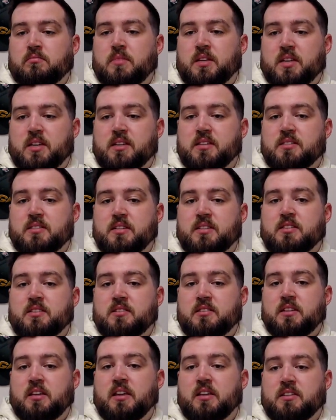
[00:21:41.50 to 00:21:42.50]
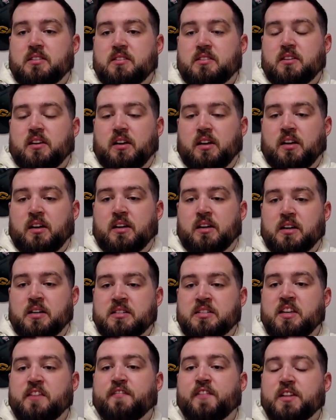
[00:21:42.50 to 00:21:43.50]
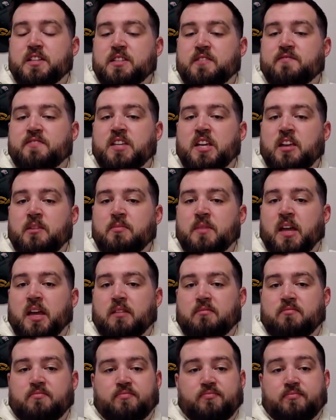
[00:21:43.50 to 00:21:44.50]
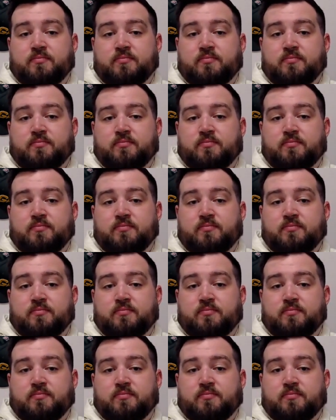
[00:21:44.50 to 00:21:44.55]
because it's a defensive team that